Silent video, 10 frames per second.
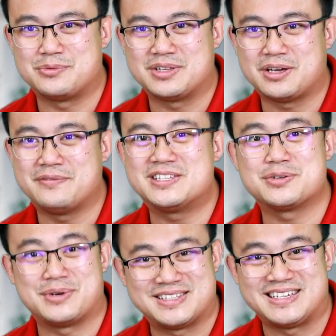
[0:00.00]
with over
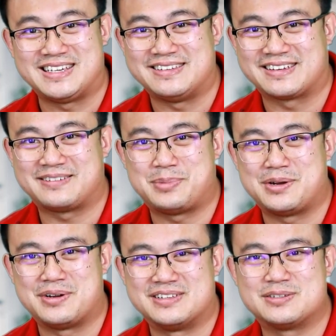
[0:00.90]
20 years
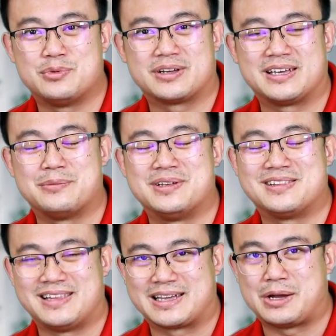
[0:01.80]
experience working with
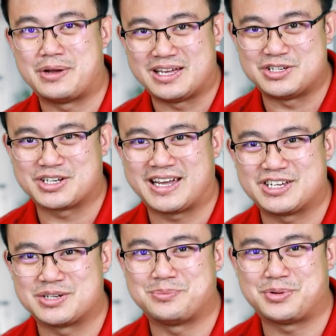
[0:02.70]
LEGO
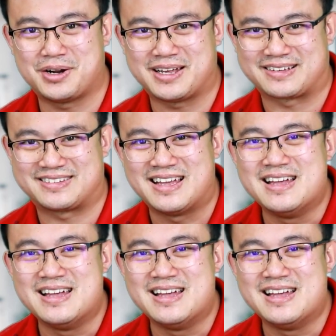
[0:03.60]
education products.